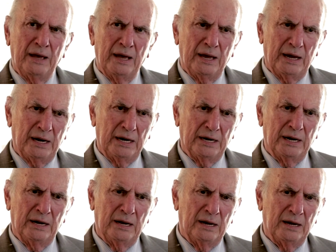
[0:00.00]
in
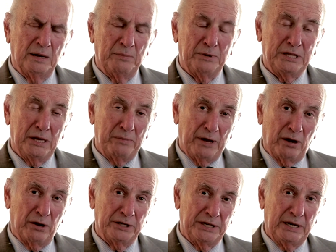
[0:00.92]

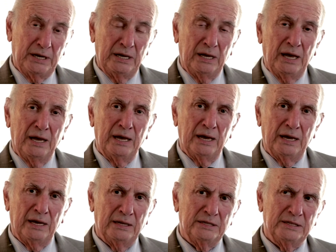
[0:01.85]
epidemiology,
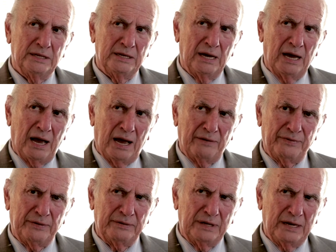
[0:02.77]
and have
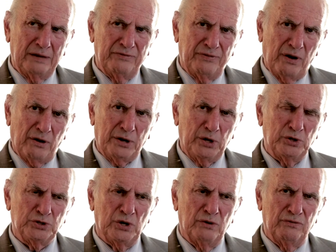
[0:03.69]
a
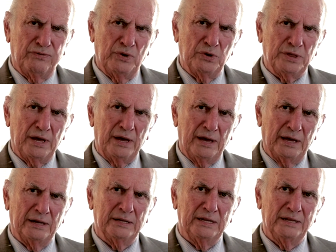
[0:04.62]
focus on food
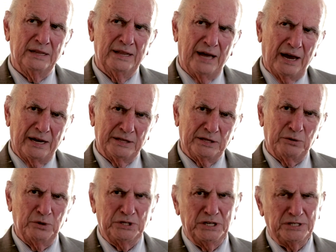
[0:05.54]
and diet,
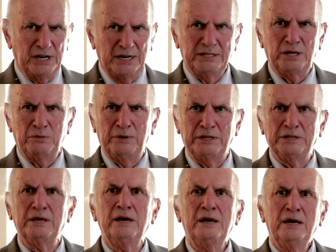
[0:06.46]
which is a little bit
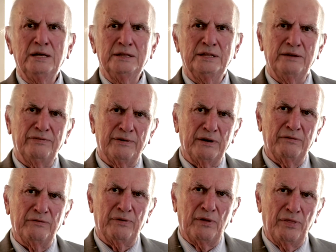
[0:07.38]

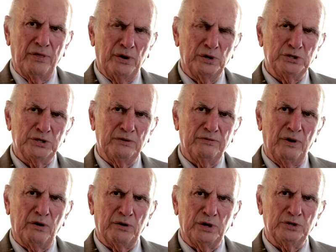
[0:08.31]
different from those
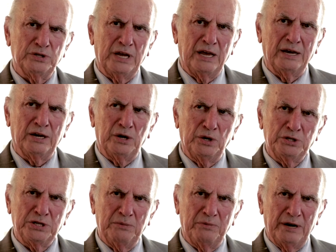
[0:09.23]
focused
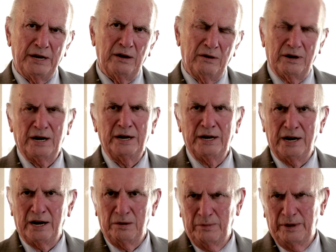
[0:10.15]
exclusively on
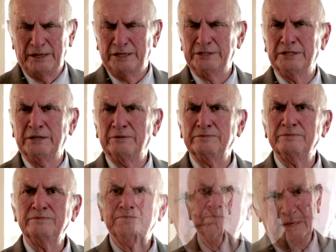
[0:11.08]
clinical medicine.
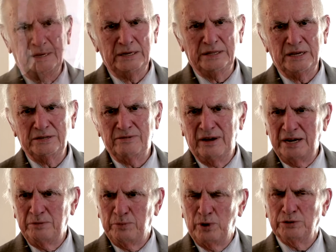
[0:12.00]
It is very
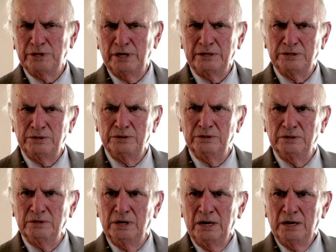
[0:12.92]
important
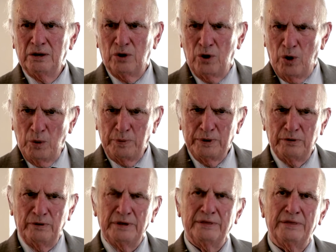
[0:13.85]
to cope
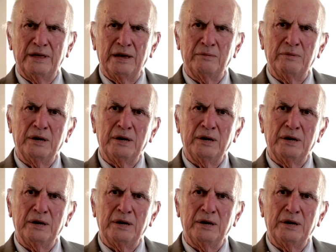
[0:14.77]
with the